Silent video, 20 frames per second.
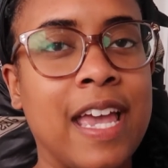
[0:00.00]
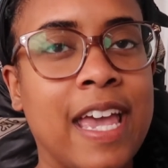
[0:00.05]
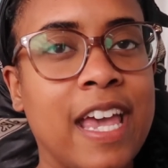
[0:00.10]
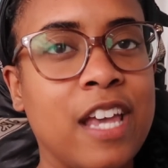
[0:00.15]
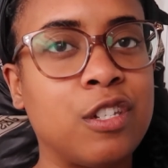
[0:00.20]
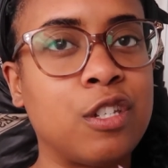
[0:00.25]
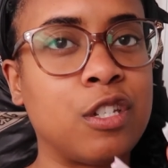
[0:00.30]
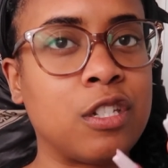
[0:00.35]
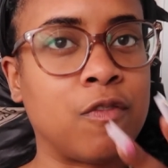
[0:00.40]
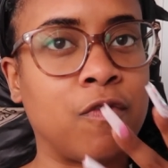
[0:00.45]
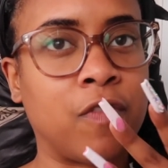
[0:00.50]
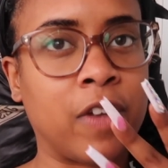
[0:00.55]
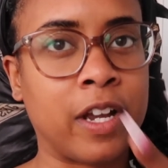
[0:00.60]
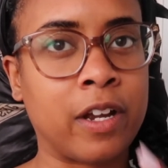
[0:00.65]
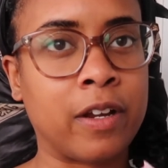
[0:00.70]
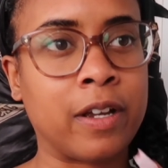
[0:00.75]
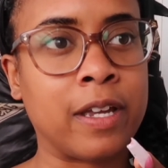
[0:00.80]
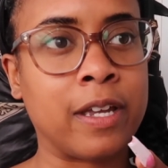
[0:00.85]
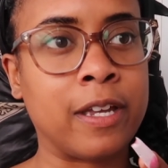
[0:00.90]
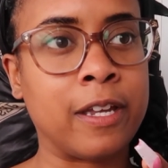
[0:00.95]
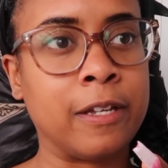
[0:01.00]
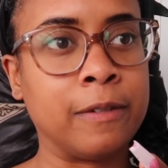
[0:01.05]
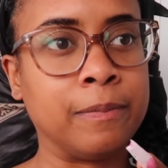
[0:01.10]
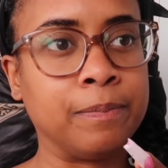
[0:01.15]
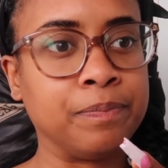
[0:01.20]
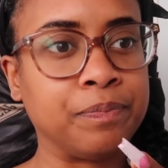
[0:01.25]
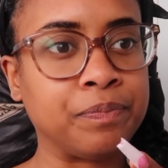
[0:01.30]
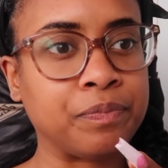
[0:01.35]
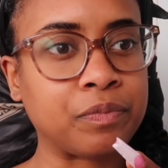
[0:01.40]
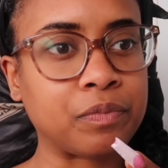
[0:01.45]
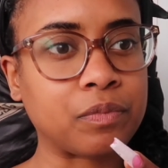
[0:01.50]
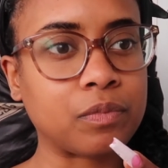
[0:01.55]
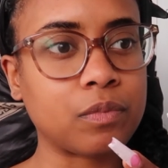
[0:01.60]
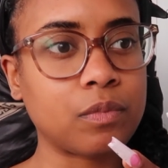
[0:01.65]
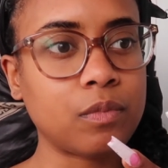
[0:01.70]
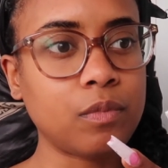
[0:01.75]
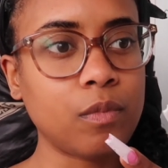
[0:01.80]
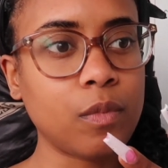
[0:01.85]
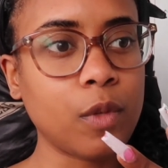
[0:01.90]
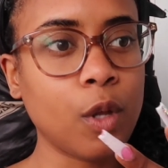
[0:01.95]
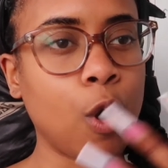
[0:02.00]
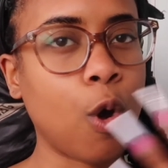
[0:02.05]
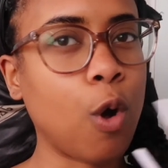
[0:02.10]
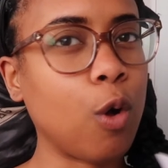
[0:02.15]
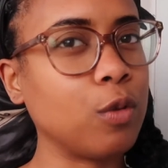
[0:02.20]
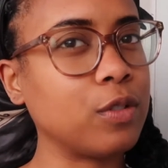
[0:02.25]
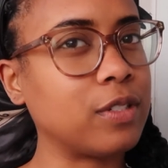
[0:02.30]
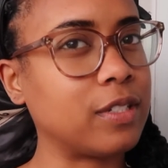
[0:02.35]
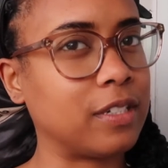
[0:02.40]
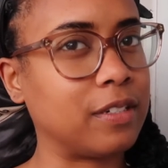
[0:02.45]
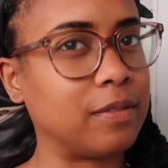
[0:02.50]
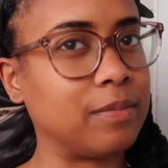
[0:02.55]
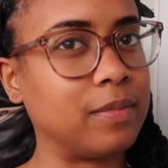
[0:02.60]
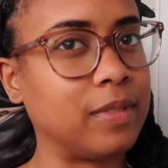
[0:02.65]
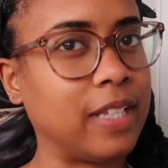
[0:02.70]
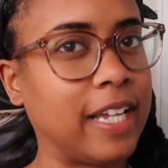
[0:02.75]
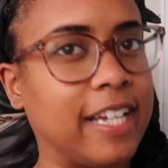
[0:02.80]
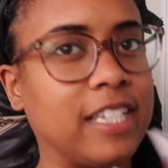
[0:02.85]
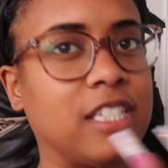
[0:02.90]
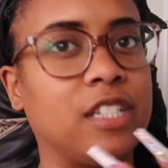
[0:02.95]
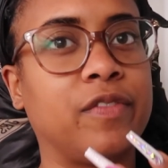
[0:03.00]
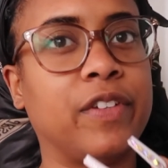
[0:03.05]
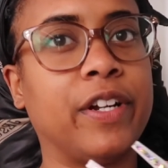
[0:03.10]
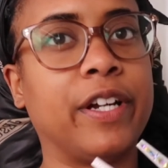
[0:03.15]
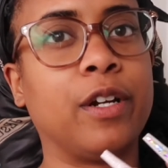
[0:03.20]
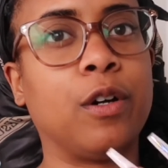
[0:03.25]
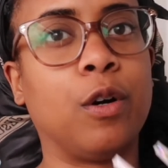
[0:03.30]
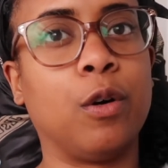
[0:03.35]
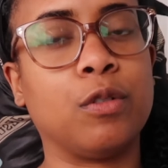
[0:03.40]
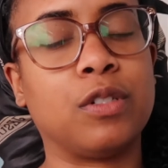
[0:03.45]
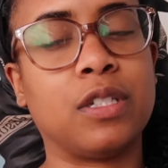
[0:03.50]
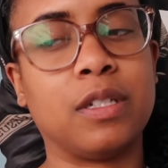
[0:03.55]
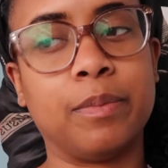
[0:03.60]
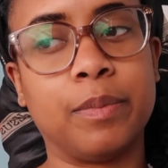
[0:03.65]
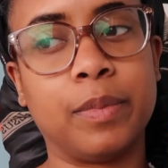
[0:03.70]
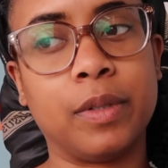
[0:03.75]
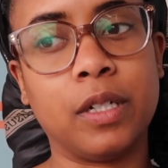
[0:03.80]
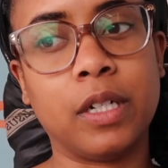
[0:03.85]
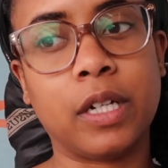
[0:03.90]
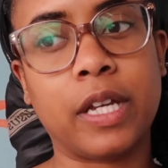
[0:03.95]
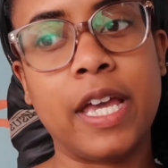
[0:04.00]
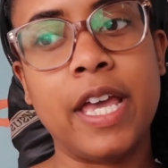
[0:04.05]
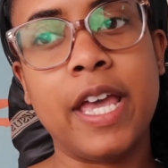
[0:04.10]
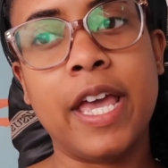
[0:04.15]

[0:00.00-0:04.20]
It's just very wholesome. Like, it's a very wholesome book,